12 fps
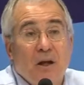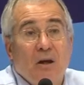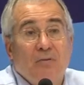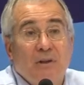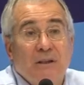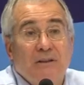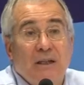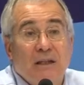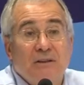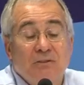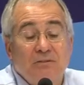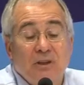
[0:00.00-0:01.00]
over these
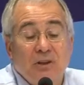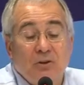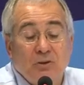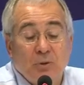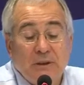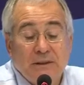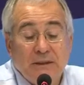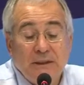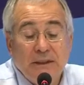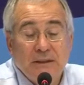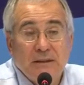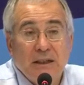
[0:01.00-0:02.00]
next 15 or 20
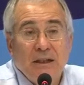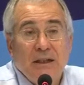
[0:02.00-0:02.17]
years.